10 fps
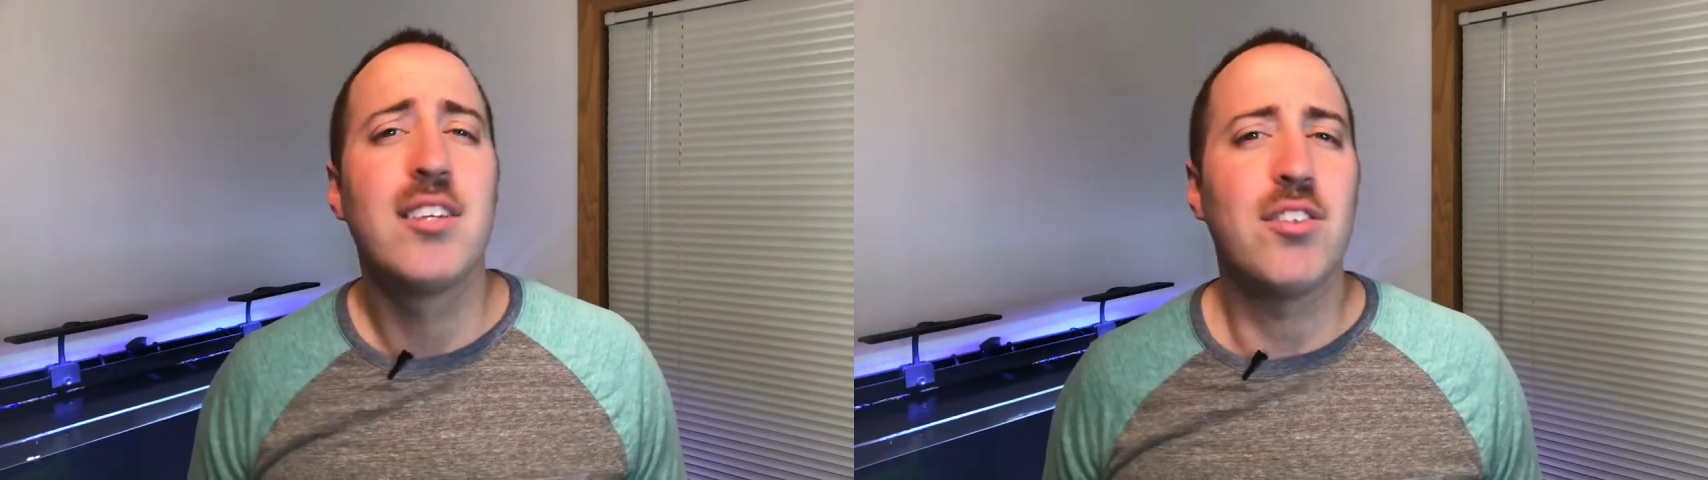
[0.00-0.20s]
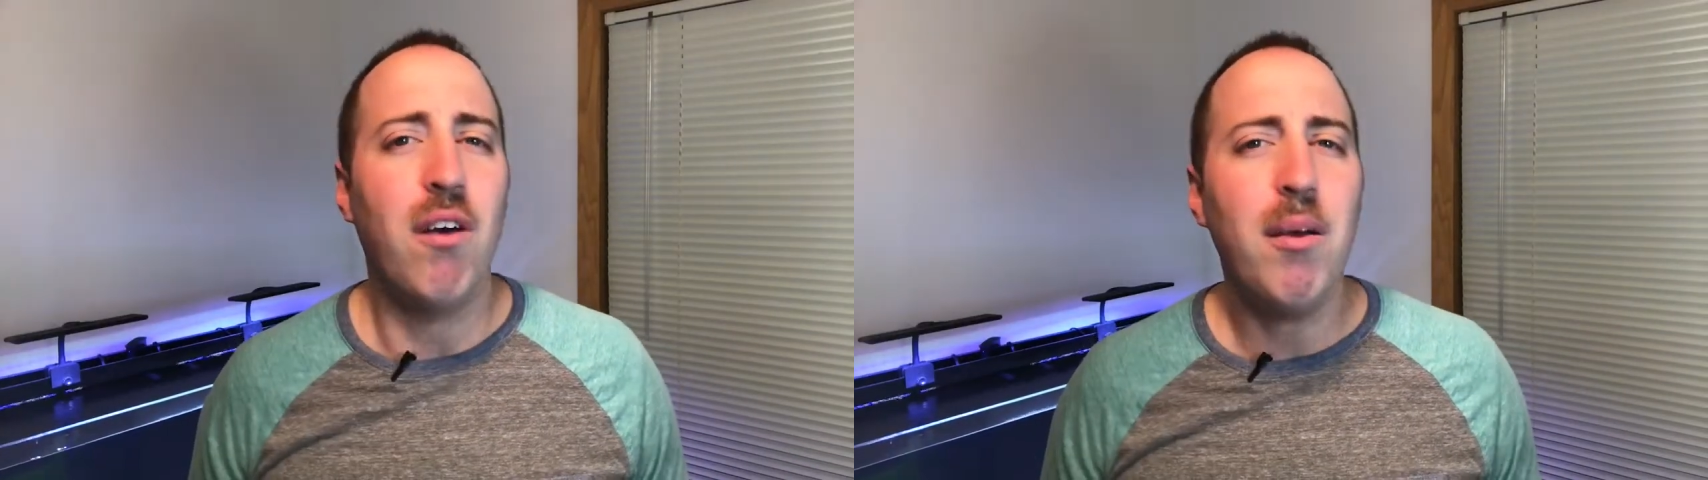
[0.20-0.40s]

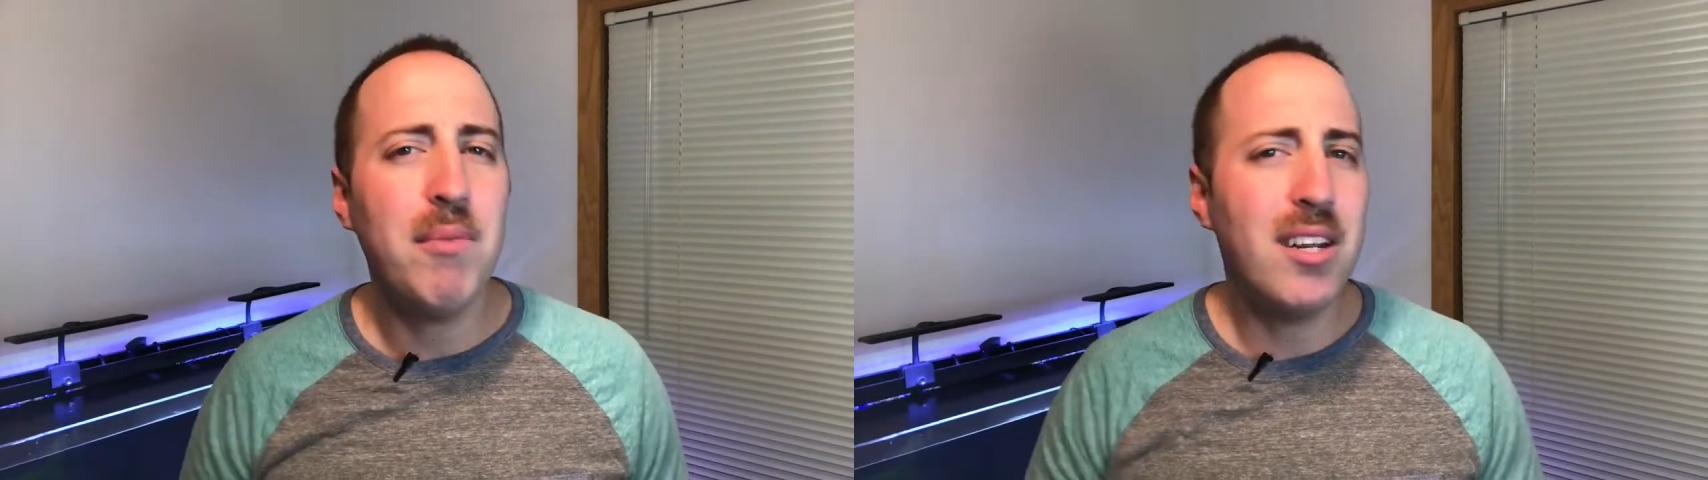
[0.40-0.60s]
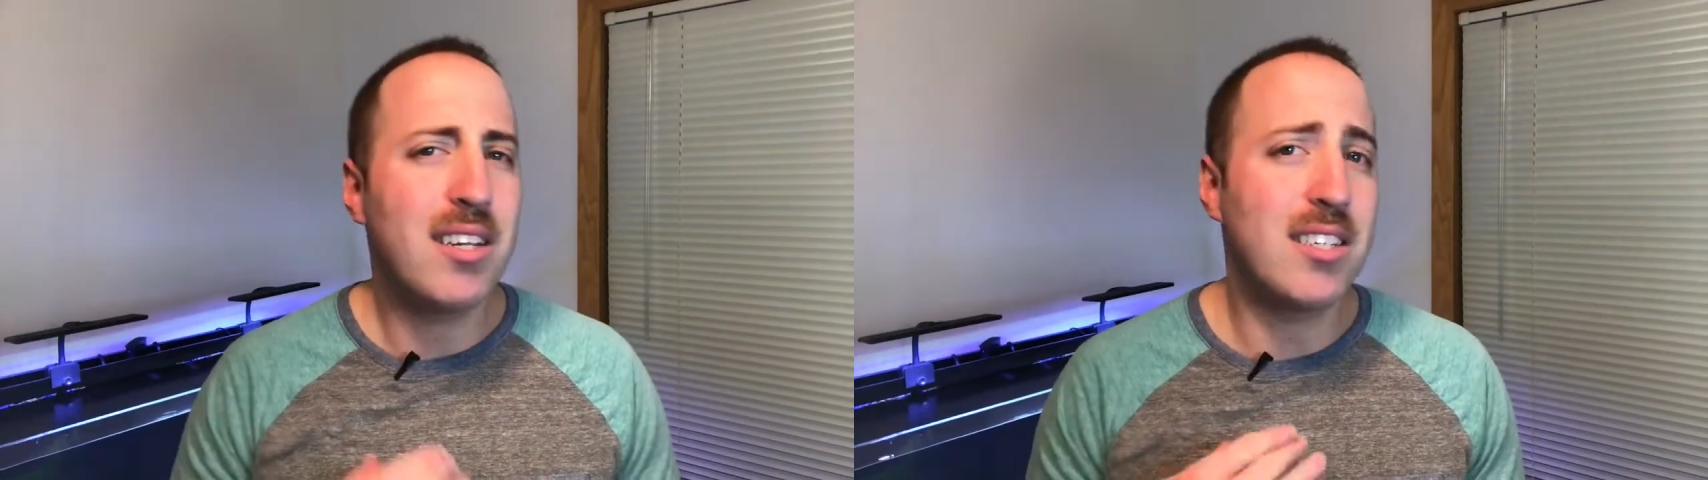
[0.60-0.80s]
so I'm
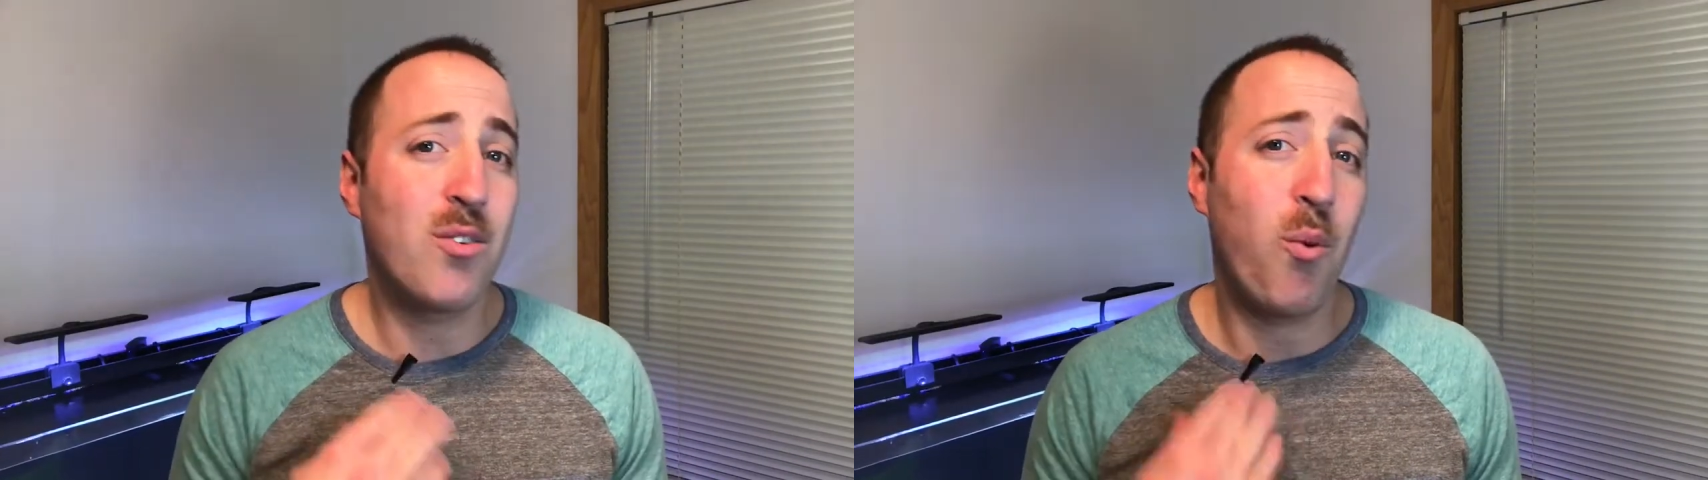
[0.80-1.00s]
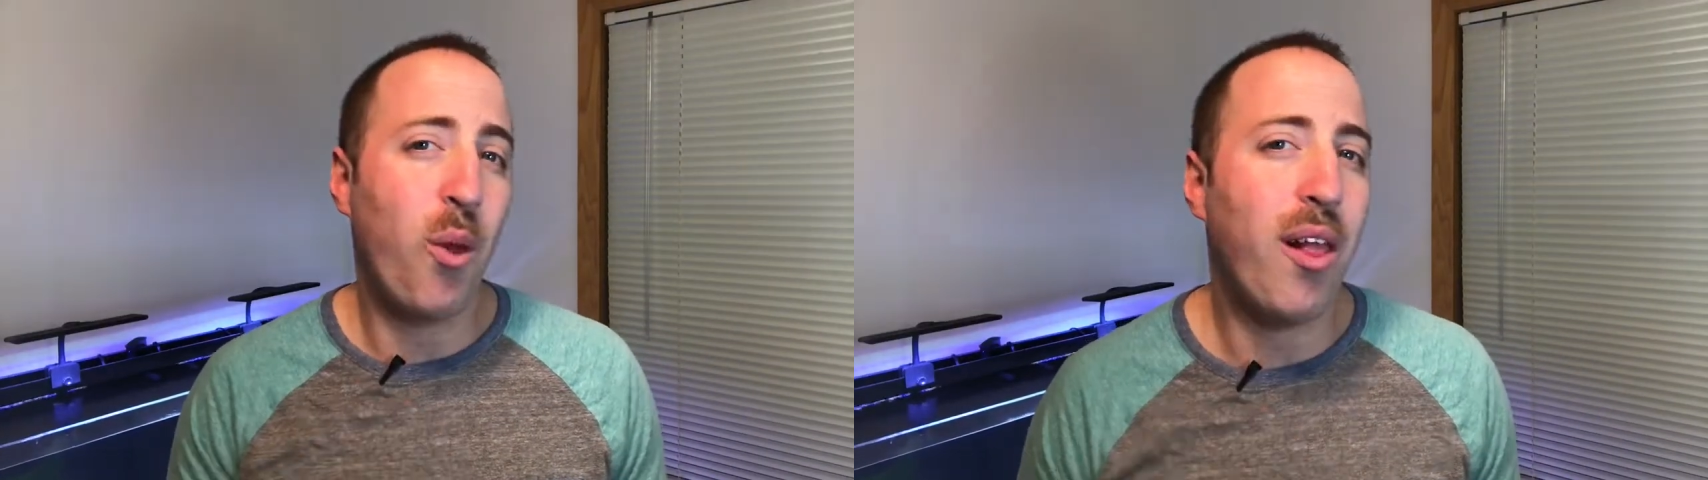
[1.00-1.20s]
going to
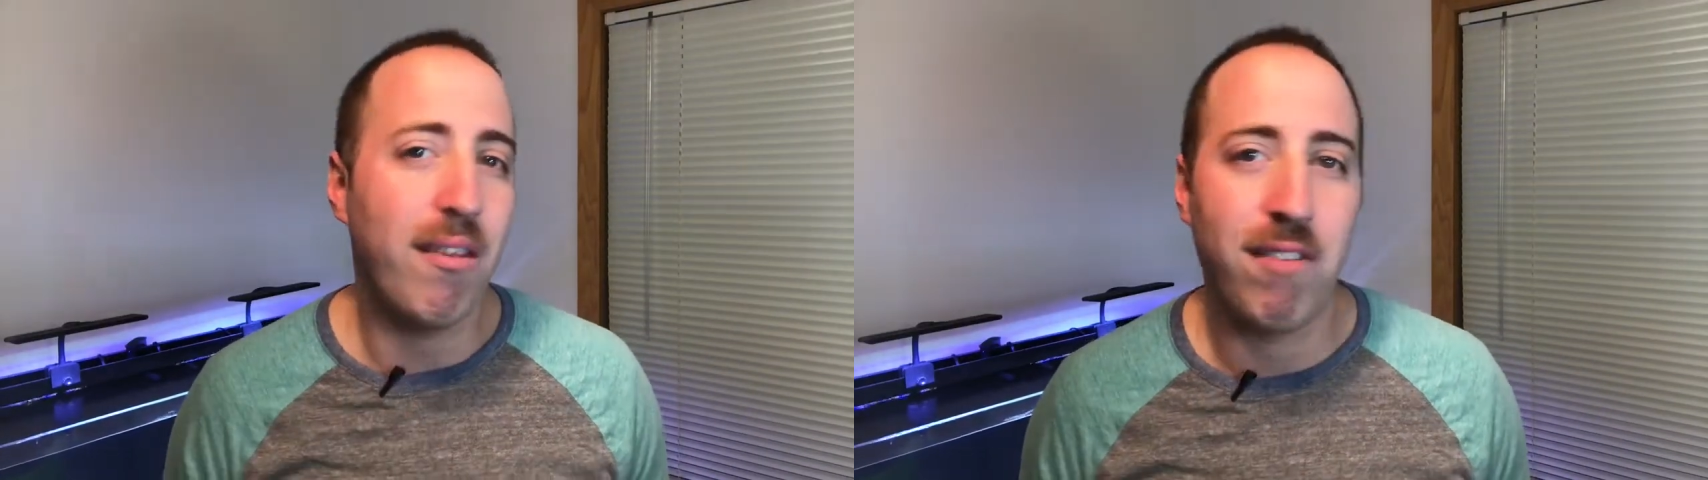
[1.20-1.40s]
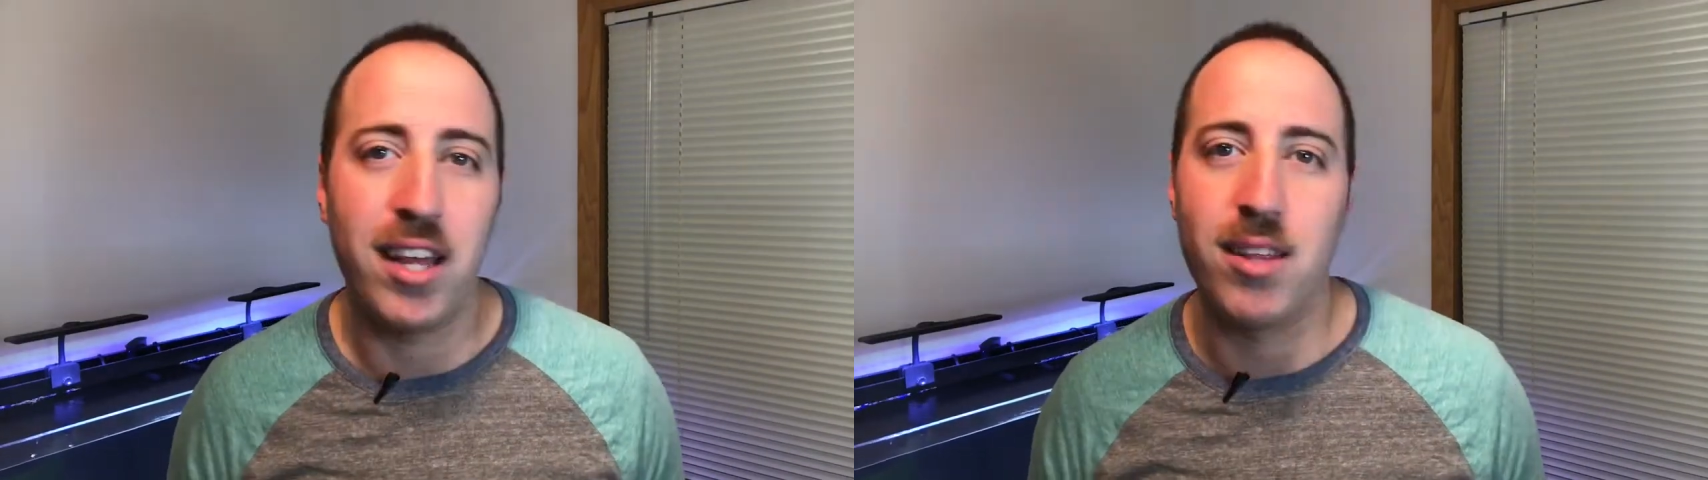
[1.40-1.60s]

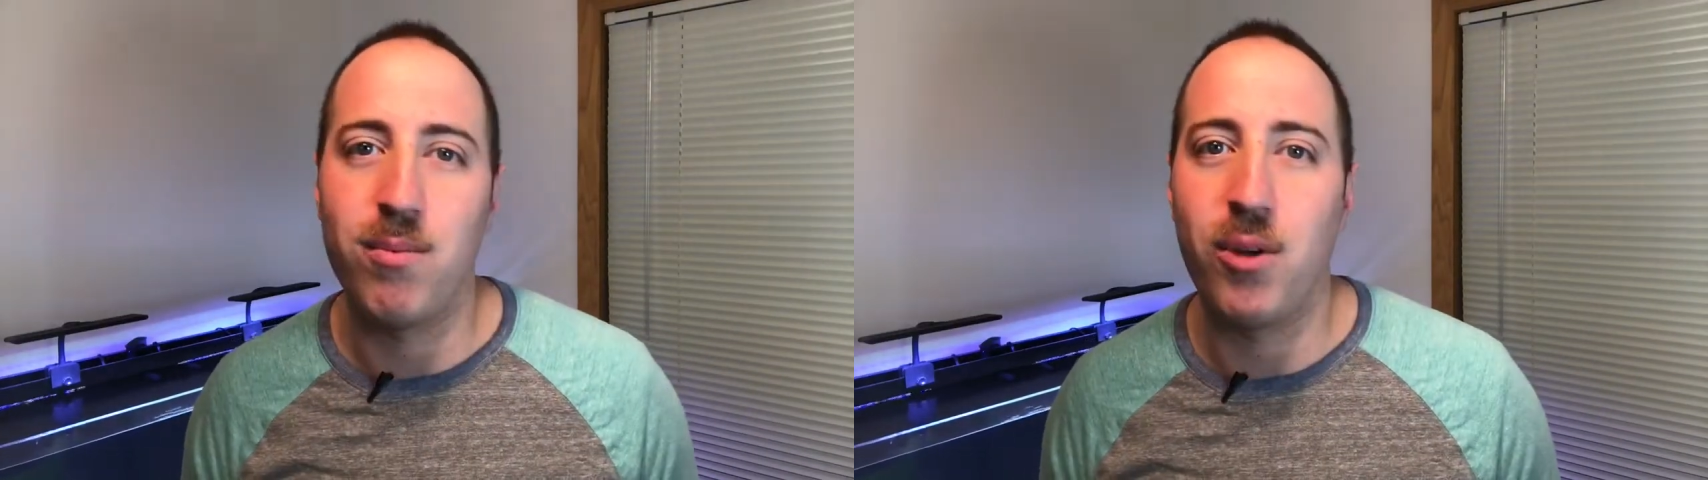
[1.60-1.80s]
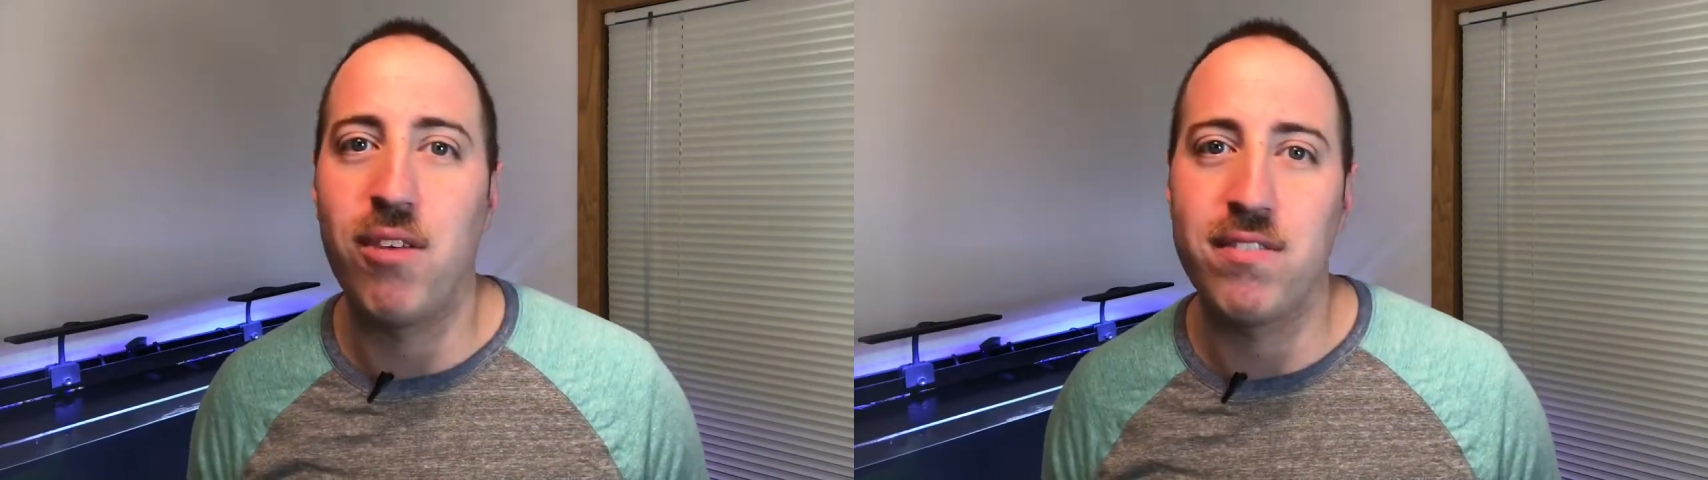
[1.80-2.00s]
disqualify
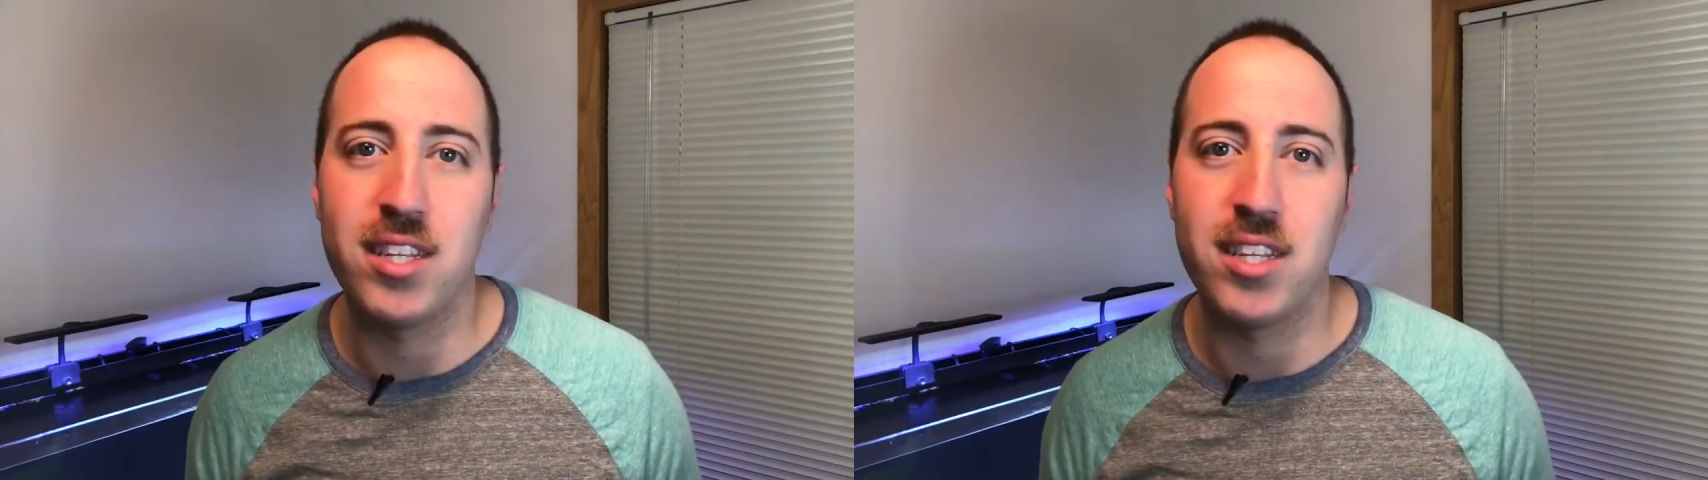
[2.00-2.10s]
them off